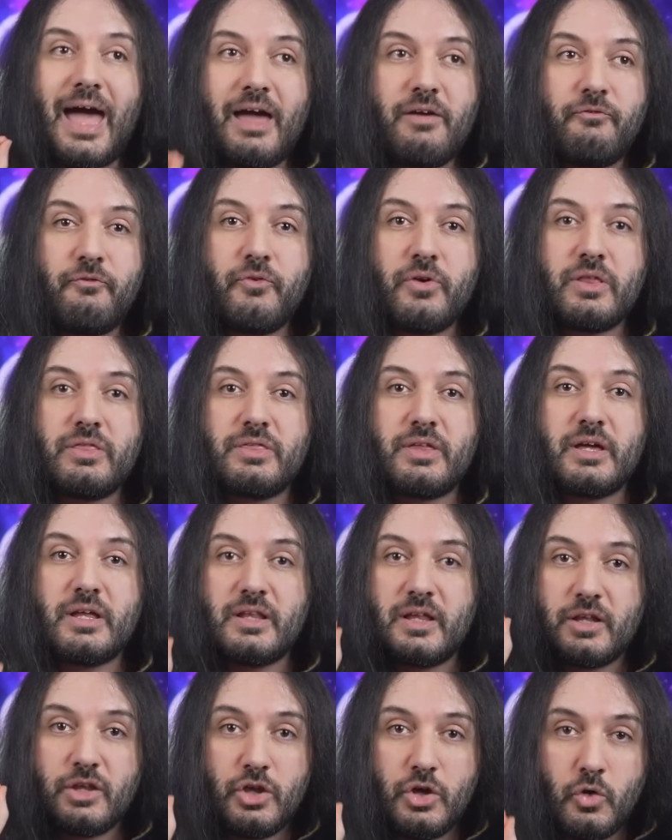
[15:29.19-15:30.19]
everything
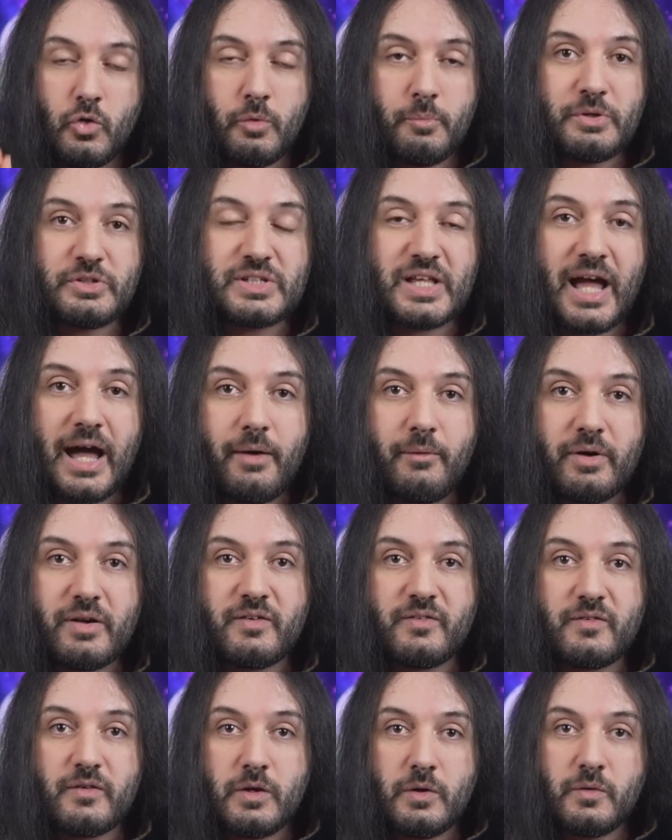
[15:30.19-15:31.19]
that you, Mr. Howard,
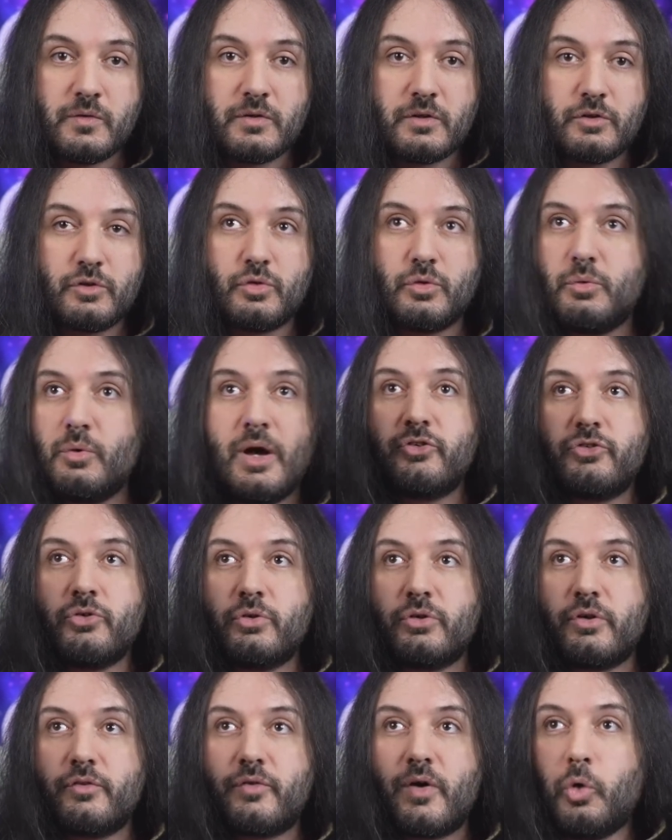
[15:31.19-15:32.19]
is using to
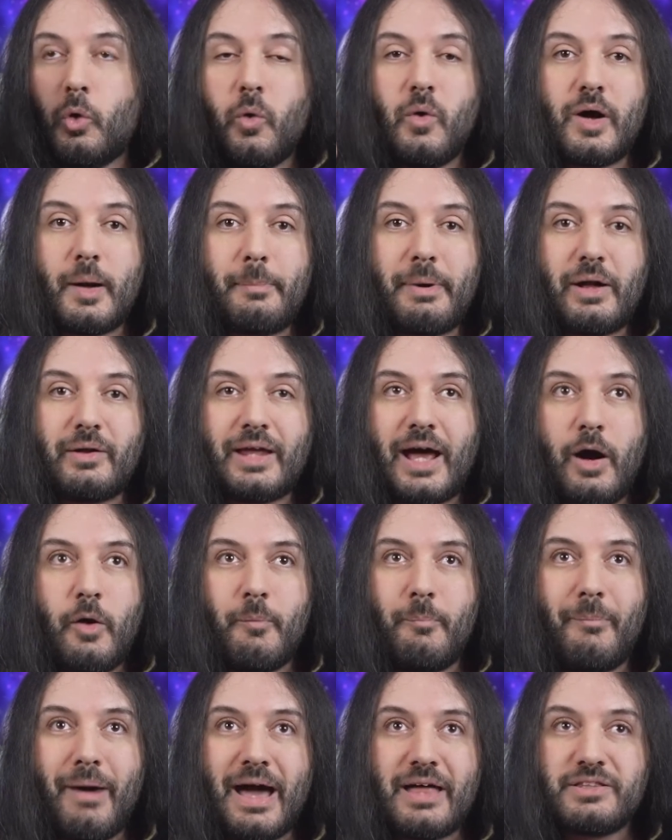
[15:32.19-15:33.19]
sort of talk about how
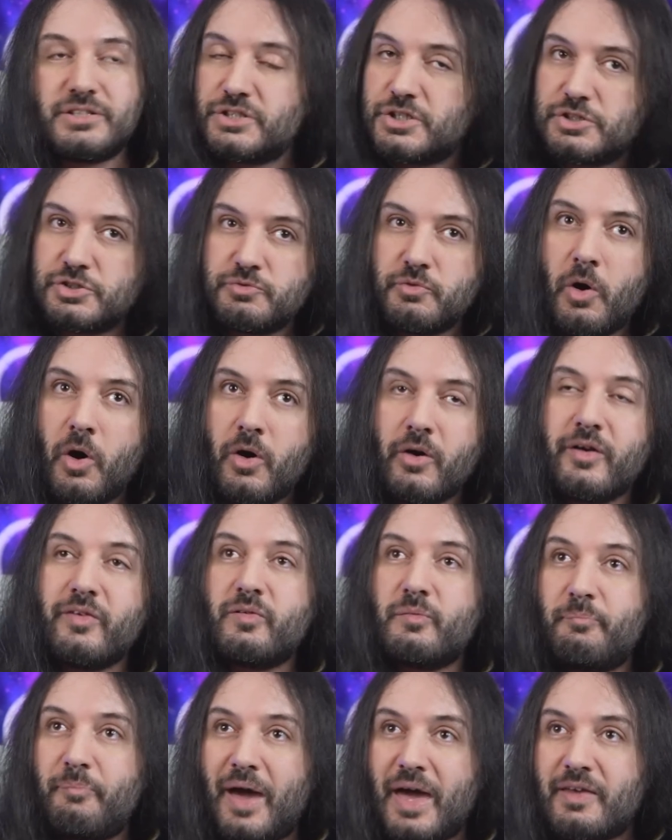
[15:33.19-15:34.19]
maths is wrong
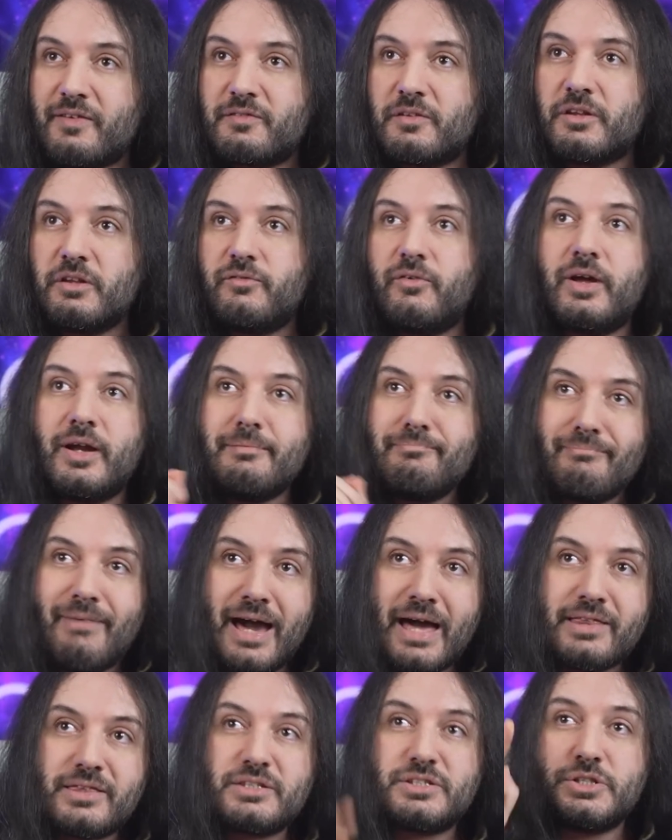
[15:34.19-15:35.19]
is based on the very
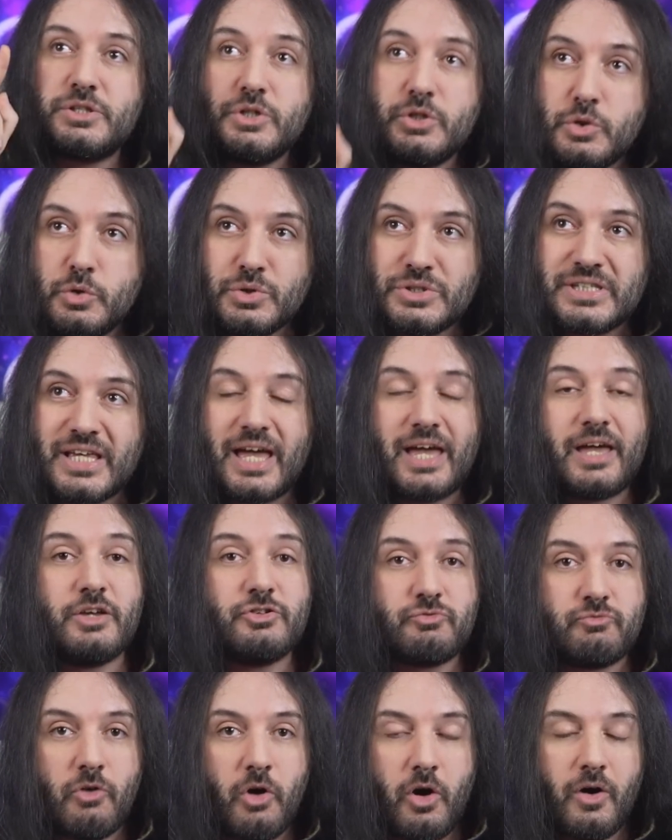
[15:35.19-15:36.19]
maths you say is
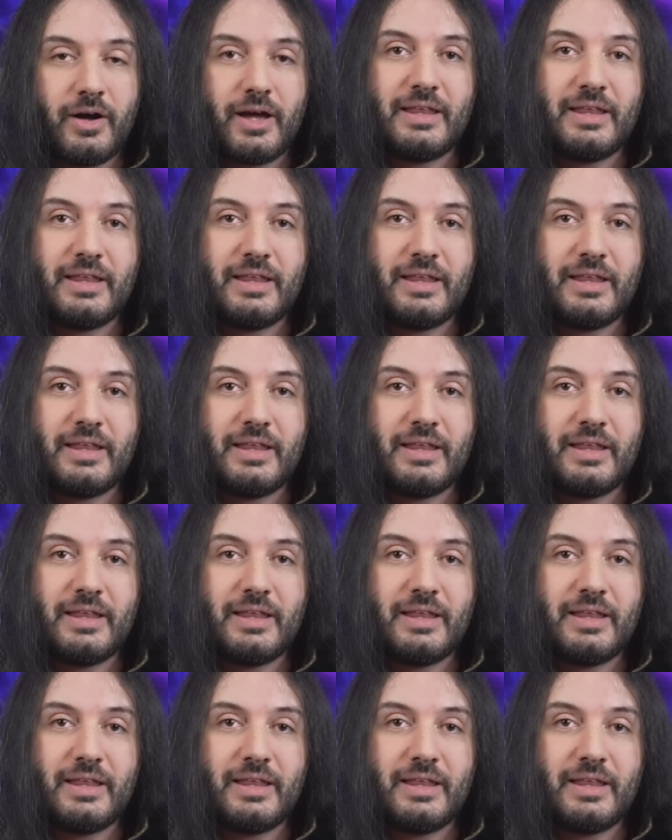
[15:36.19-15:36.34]
wrong.